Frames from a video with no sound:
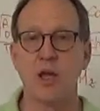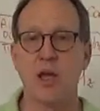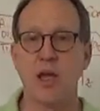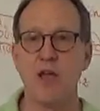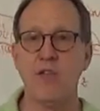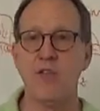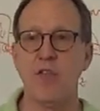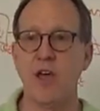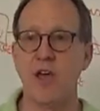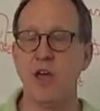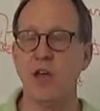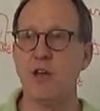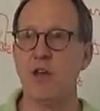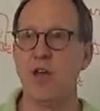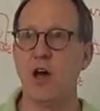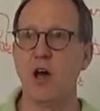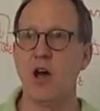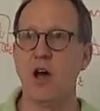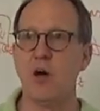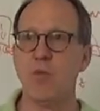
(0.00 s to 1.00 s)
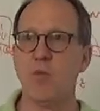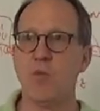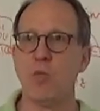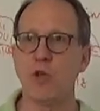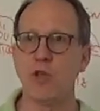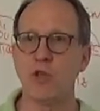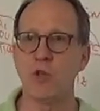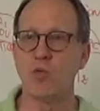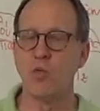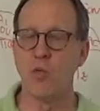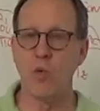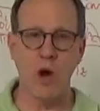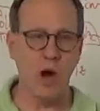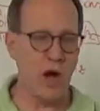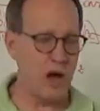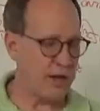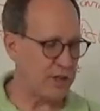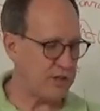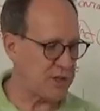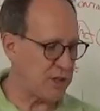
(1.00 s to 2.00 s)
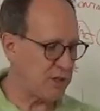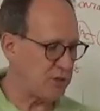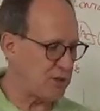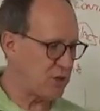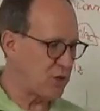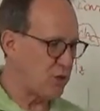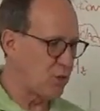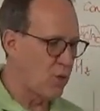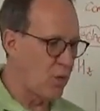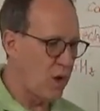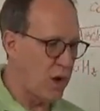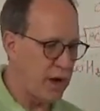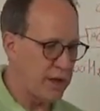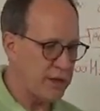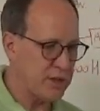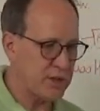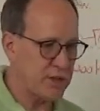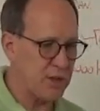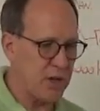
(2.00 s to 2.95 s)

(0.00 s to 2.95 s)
And then what you want is you want,